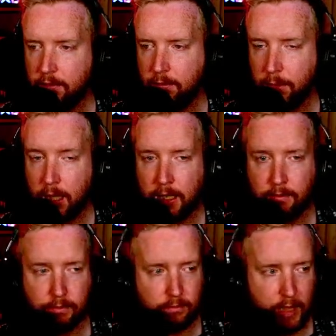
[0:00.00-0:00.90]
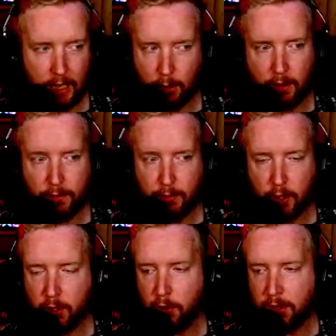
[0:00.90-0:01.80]
But Hello, if you've
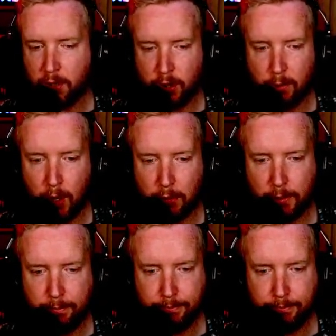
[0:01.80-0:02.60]
just joined the stream, welcome.